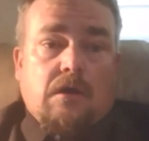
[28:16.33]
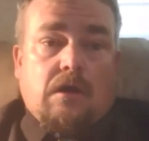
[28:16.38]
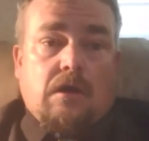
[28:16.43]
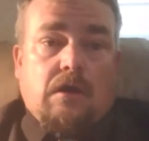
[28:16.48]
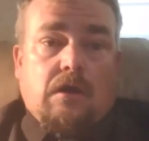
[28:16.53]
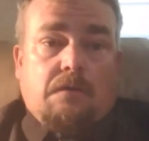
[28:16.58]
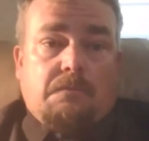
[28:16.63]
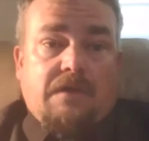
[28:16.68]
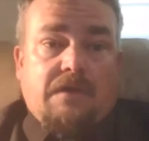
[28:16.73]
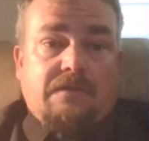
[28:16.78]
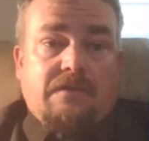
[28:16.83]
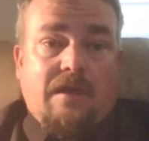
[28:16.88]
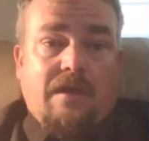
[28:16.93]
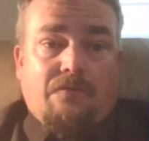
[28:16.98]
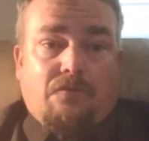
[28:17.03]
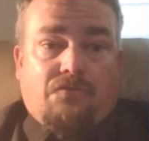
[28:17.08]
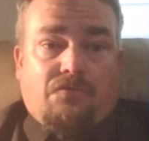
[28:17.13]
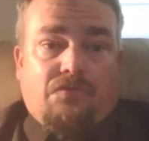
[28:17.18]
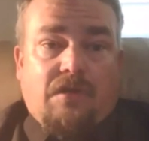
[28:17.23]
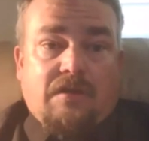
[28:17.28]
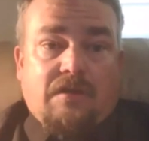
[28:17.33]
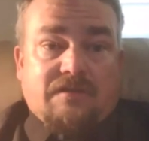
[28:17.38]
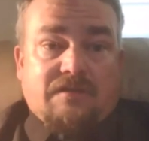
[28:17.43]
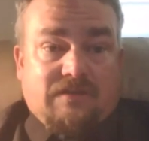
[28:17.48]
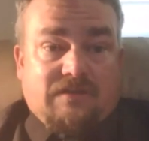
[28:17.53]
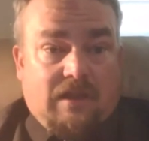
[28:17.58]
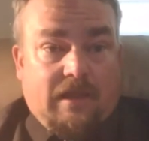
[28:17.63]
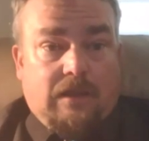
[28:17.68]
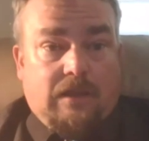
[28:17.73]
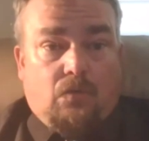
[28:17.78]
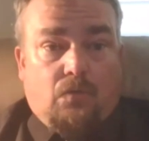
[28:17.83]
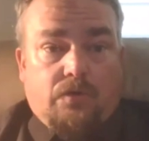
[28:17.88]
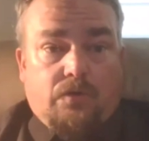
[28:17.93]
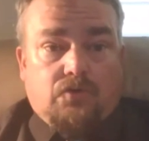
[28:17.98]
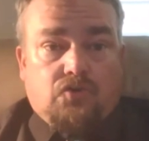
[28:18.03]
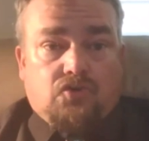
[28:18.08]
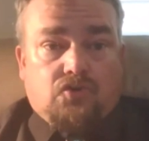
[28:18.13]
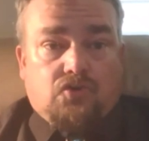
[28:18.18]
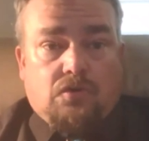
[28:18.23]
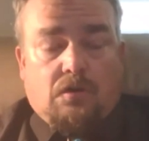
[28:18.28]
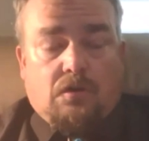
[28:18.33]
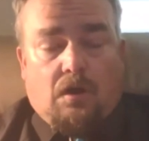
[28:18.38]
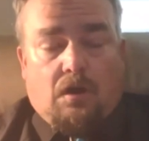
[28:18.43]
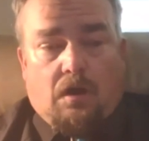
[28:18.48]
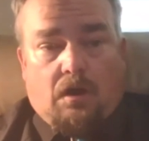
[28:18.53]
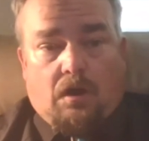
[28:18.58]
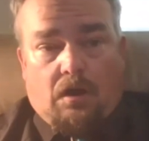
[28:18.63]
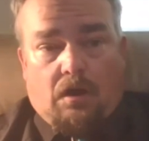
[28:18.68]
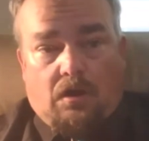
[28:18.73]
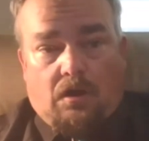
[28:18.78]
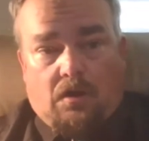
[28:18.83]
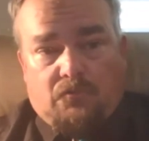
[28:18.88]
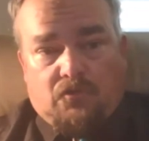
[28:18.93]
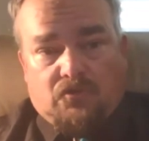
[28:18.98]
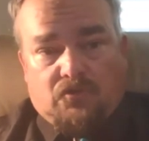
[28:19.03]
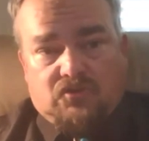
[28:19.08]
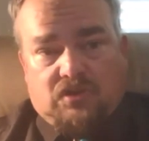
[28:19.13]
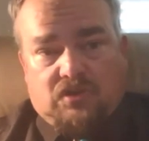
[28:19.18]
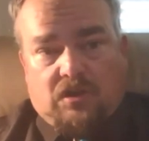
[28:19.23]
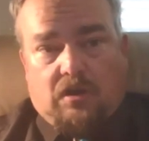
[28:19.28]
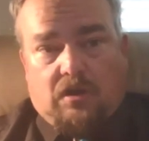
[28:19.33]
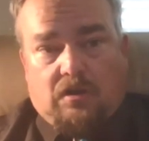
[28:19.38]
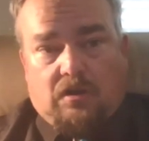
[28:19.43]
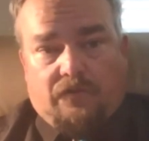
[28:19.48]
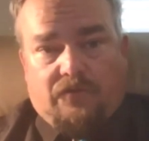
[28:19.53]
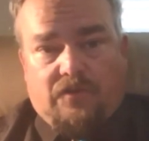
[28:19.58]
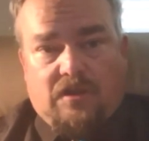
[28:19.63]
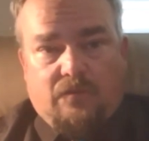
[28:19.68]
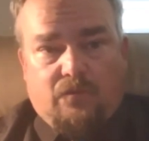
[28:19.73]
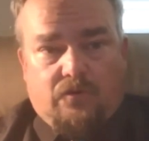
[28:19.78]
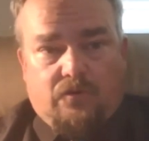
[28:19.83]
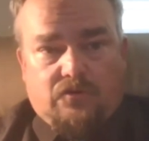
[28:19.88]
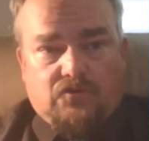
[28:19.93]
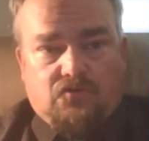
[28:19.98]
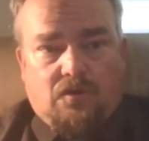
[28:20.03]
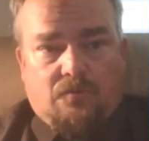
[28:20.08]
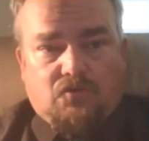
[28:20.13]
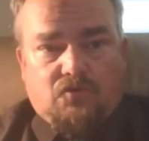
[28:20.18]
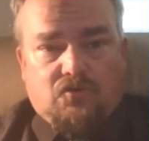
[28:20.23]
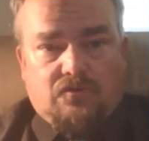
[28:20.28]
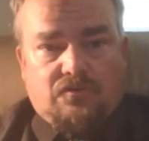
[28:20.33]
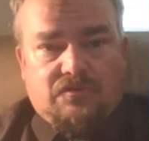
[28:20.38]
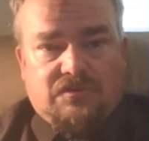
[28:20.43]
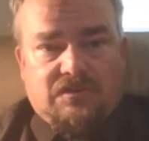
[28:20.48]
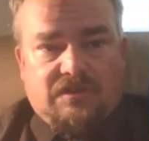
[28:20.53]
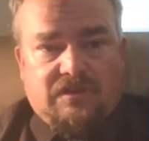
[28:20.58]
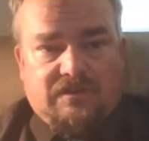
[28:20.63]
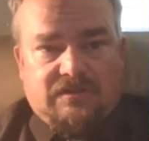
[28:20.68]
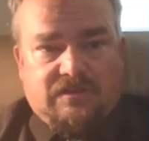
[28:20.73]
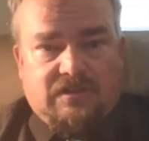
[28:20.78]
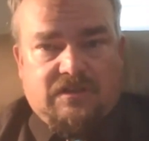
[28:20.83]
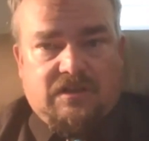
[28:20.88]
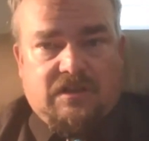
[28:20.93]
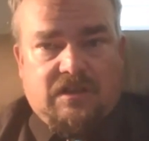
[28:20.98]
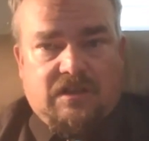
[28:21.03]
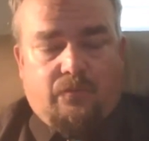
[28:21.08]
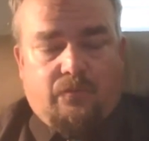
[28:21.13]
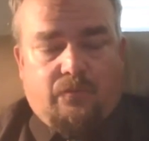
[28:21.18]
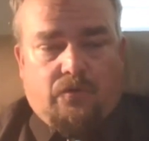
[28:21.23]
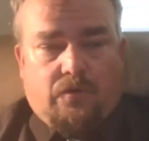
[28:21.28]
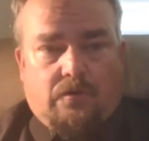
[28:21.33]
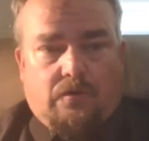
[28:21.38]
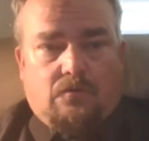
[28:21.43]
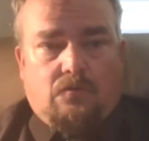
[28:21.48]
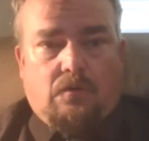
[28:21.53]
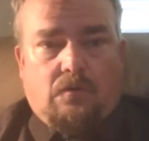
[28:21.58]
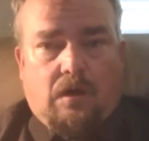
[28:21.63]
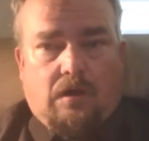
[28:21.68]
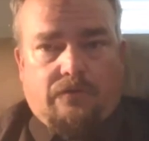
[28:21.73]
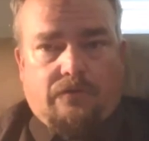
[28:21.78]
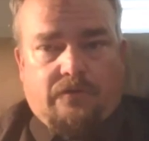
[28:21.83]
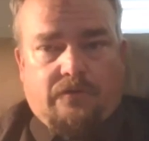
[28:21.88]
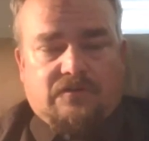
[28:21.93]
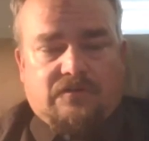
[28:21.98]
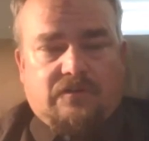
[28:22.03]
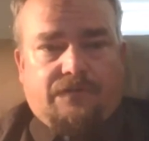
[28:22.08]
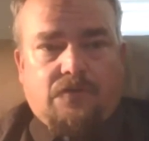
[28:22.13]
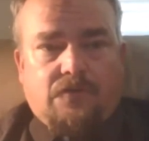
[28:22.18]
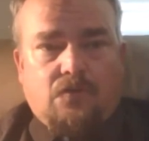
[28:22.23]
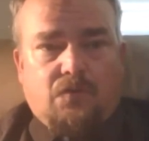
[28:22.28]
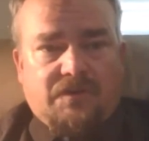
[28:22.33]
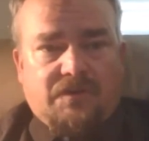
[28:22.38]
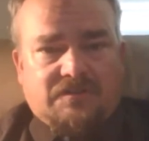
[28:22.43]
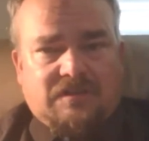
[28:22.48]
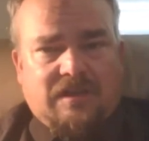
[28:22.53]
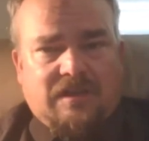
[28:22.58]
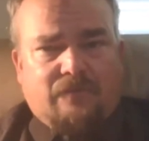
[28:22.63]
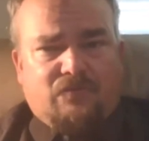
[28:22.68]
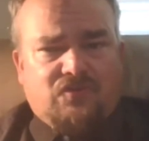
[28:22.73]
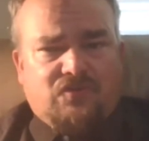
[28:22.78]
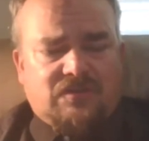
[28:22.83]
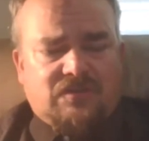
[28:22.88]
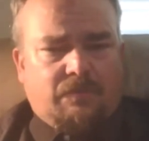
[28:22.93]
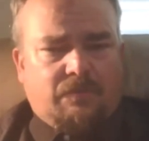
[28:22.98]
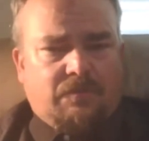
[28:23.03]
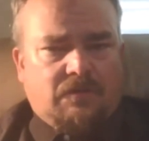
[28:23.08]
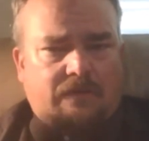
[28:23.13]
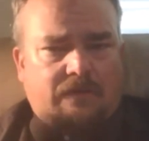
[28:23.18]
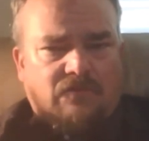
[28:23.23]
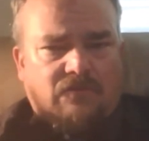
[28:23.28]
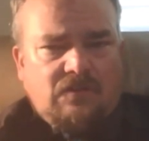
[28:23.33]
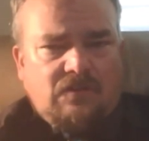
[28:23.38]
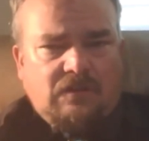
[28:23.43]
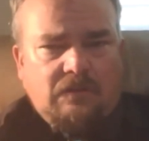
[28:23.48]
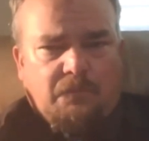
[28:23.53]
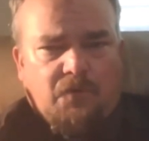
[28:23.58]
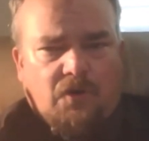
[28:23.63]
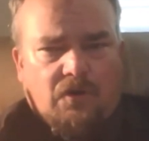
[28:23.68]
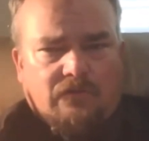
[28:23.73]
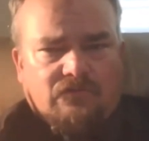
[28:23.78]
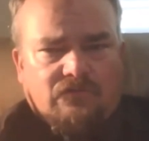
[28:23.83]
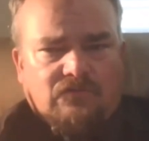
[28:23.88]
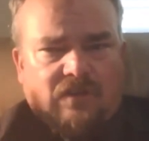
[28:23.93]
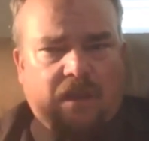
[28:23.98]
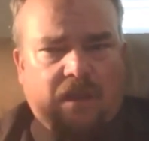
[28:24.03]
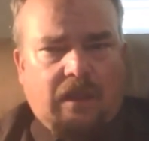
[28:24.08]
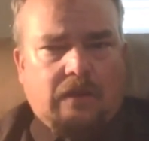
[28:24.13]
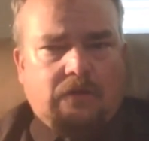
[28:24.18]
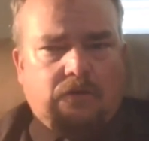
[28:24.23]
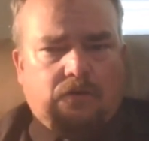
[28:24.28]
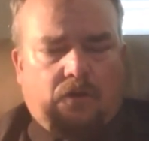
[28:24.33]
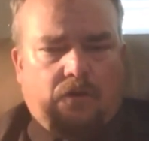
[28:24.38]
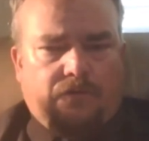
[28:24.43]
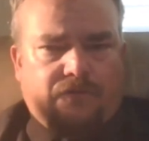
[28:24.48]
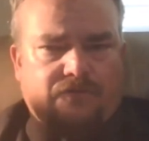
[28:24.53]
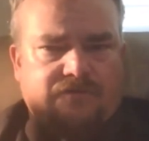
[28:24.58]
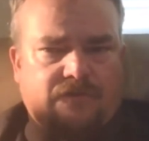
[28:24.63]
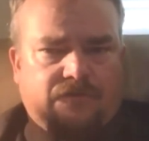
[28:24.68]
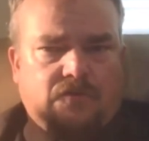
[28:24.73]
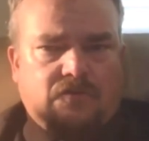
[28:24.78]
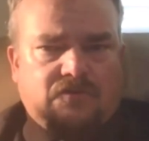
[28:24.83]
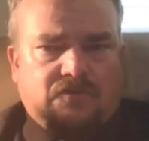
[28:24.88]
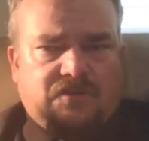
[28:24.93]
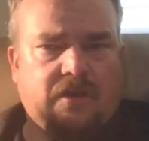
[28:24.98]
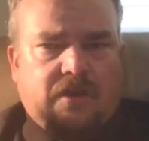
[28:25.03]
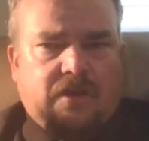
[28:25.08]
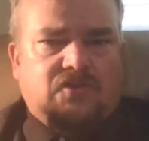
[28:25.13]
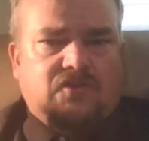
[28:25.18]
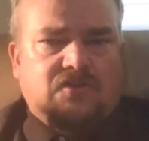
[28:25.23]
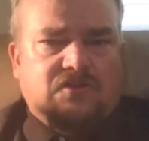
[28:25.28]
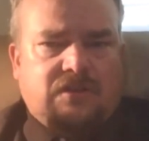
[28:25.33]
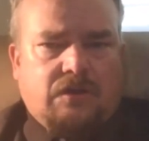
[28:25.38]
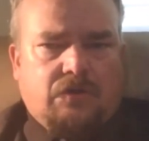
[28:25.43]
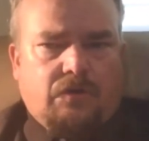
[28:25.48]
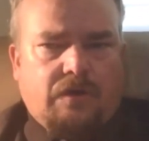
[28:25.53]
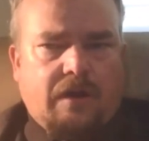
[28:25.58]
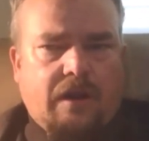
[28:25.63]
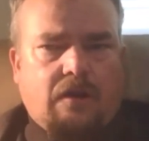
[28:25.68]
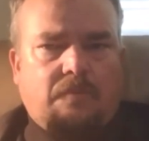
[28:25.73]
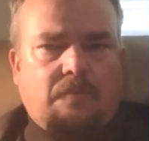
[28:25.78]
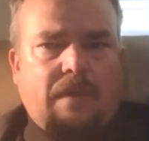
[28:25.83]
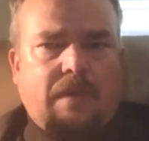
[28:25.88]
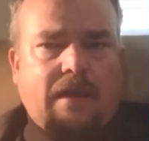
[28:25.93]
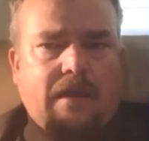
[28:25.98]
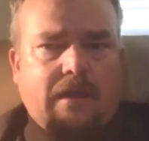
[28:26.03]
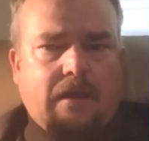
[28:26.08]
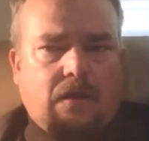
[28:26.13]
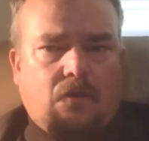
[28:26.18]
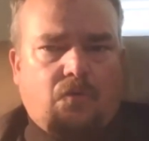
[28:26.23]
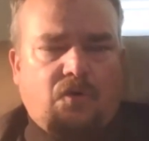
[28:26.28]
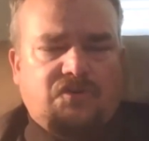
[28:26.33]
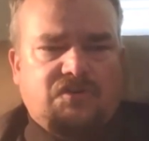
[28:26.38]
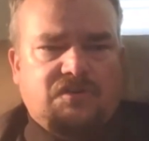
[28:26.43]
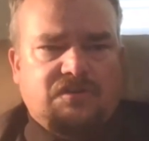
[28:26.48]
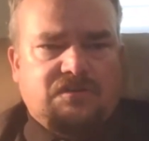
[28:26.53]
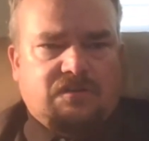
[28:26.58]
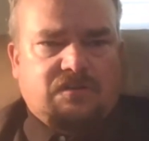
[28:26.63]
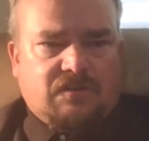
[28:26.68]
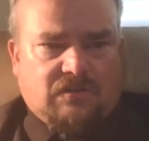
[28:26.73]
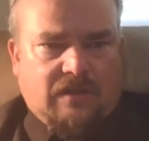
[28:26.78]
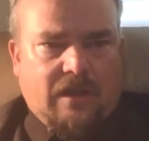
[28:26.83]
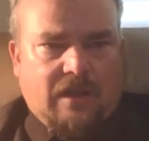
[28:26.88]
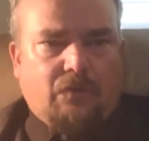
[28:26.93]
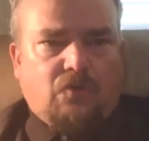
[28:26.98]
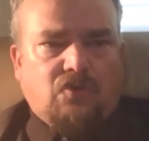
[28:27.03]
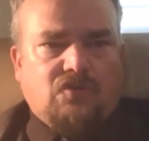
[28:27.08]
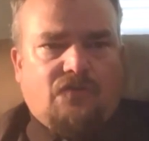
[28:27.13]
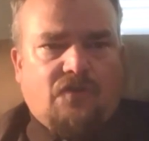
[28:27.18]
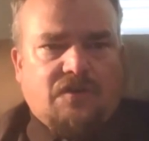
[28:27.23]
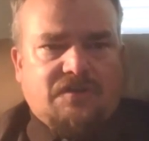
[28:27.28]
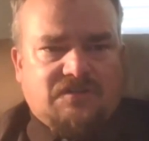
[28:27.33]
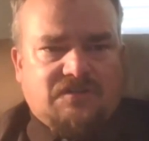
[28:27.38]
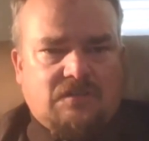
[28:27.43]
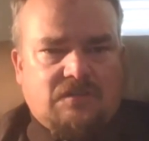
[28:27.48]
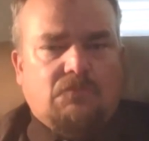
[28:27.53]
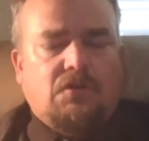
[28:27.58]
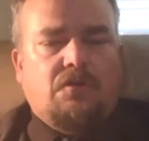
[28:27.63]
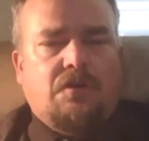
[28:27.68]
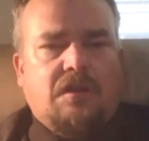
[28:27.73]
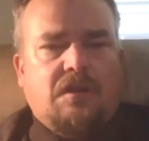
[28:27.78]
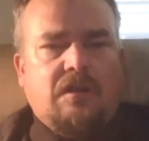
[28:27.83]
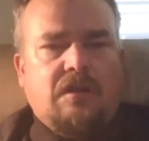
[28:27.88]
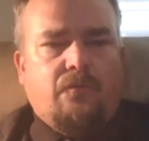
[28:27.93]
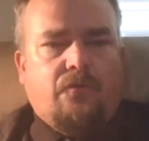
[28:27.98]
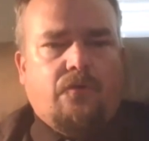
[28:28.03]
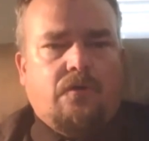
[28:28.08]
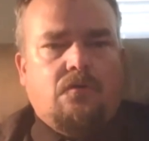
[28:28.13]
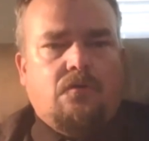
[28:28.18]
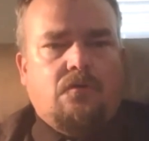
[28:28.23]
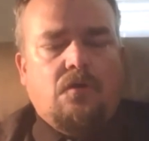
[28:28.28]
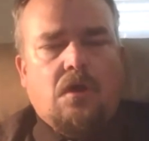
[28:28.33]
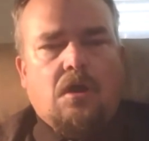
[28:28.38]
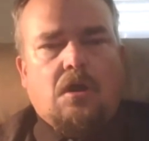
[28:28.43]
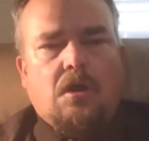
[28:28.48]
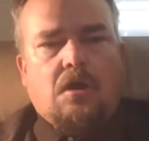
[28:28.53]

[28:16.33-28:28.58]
Another thing is language. Almost all of Hebrew scriptures is in Hebrew. There's a few exceptions. I believe in the book of Daniel, there's a few sections that are in Aramaic, which is a language very similar to Hebrew.